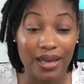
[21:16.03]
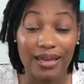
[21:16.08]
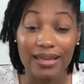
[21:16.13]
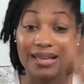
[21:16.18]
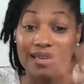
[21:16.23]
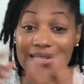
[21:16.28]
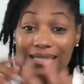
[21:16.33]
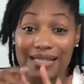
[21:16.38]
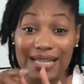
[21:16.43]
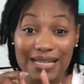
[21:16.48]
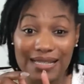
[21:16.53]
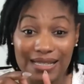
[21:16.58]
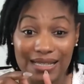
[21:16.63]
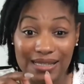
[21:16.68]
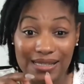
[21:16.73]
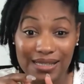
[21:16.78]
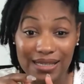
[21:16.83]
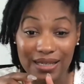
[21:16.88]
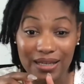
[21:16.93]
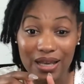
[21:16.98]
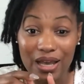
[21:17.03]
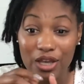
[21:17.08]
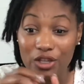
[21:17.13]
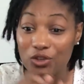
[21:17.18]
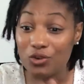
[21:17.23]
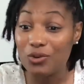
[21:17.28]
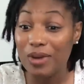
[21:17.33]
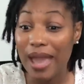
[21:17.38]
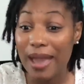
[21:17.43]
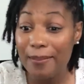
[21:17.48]
Consistency.
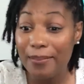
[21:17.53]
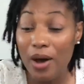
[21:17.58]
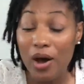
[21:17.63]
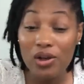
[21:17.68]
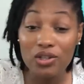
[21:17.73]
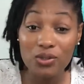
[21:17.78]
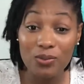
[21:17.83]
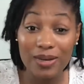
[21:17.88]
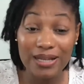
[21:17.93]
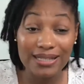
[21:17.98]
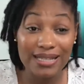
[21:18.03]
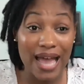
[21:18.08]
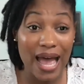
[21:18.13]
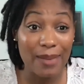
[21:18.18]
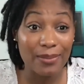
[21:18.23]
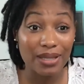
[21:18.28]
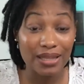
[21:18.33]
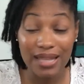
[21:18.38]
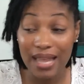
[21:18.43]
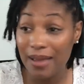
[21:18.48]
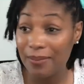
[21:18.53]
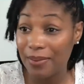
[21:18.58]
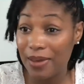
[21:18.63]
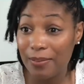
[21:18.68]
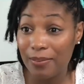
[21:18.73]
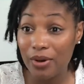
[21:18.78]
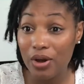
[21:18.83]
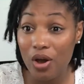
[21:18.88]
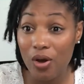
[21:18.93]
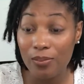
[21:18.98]
You can't post one time and think
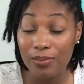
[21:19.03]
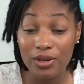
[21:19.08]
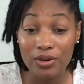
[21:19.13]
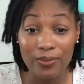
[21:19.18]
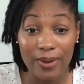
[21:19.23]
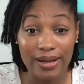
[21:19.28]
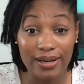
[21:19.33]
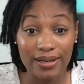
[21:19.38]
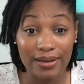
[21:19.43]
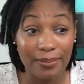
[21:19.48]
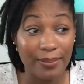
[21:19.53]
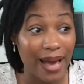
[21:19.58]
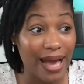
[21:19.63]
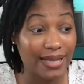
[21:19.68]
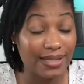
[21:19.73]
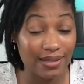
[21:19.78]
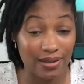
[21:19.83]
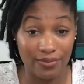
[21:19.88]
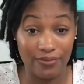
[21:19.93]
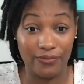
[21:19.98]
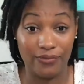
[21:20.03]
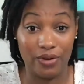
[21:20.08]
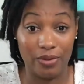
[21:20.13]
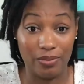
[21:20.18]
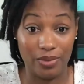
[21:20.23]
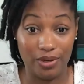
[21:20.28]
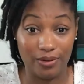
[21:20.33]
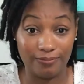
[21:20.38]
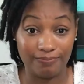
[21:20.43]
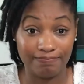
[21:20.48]
people gonna be ready to buy something
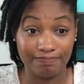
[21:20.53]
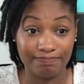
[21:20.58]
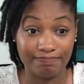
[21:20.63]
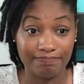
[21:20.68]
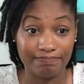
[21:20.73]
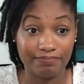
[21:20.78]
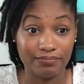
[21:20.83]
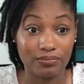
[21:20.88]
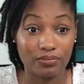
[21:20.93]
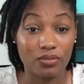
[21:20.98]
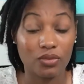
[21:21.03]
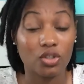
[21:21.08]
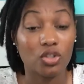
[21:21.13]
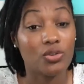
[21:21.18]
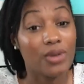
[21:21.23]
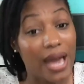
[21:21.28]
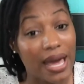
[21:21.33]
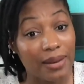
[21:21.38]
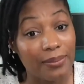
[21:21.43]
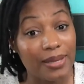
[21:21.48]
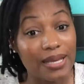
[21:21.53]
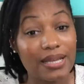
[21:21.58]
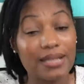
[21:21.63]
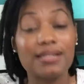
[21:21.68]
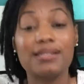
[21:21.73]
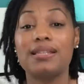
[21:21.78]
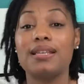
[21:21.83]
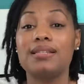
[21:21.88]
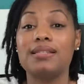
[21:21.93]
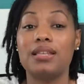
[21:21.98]
from you. You got to be
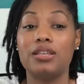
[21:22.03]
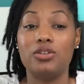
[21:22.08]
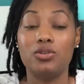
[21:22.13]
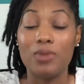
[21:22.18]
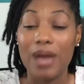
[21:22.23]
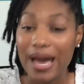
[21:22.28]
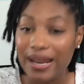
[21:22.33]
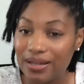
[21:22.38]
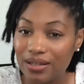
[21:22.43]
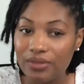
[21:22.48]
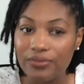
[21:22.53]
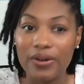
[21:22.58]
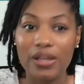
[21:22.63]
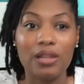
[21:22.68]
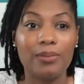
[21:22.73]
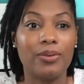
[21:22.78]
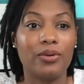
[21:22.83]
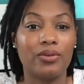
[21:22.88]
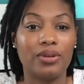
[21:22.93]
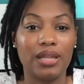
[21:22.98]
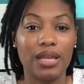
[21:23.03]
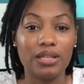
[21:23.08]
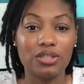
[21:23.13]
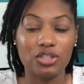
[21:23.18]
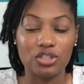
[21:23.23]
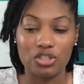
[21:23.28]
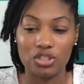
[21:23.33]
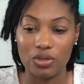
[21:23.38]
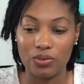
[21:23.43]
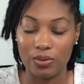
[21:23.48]
consistent. You got to develop a
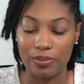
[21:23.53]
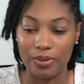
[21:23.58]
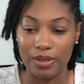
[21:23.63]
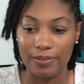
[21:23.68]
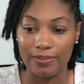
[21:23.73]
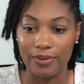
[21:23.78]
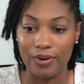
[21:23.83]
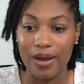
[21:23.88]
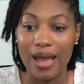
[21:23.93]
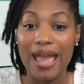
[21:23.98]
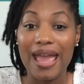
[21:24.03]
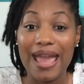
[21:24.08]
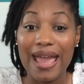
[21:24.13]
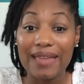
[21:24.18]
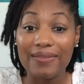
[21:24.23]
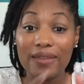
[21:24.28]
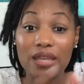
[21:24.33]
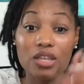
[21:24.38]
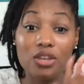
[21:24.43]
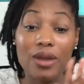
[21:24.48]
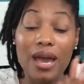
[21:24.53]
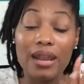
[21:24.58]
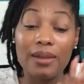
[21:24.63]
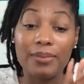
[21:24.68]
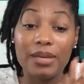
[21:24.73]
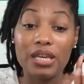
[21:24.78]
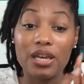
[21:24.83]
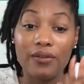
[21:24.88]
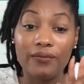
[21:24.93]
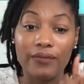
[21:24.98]
relationship with people. And then you got to
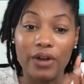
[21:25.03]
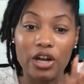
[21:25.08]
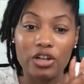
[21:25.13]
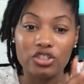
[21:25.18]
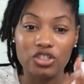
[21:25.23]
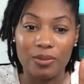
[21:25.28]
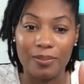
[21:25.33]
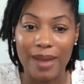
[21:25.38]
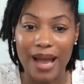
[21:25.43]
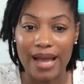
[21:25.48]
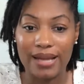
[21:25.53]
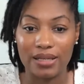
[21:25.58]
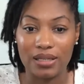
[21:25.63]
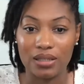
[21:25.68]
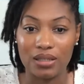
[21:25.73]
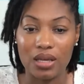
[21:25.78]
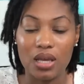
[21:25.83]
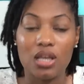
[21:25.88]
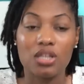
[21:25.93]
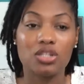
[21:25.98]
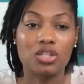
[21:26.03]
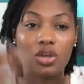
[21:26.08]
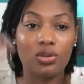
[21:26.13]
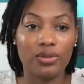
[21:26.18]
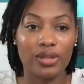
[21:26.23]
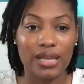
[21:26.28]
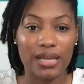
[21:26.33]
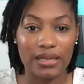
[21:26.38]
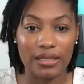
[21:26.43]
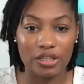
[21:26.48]
be conversion minded. So
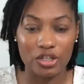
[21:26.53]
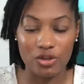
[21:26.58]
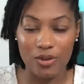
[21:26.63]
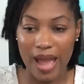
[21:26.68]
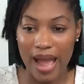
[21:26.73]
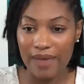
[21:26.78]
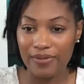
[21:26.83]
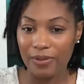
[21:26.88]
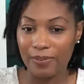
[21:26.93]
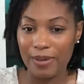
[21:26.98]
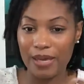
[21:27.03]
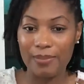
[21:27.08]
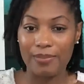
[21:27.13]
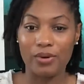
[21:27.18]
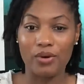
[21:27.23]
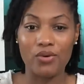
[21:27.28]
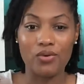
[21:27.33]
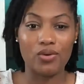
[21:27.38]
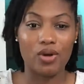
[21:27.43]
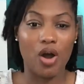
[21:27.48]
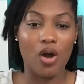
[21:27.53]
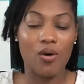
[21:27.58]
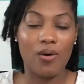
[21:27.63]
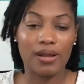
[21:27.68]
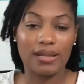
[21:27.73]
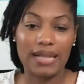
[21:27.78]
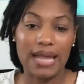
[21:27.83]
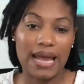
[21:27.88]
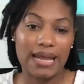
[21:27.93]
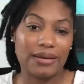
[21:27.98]
then you have the people who go
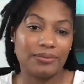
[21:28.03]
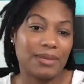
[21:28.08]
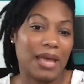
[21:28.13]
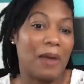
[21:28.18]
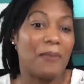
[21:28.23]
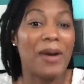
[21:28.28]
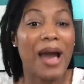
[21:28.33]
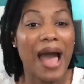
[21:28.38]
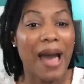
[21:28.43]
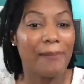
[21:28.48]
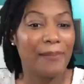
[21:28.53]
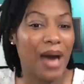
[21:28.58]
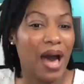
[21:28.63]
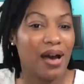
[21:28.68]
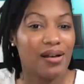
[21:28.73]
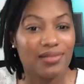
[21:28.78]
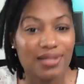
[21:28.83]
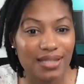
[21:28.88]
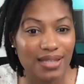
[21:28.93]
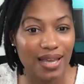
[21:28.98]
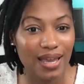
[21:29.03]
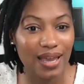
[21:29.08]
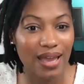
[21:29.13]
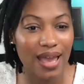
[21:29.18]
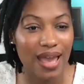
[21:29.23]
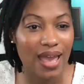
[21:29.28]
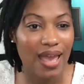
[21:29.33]
online and, well, I'll post it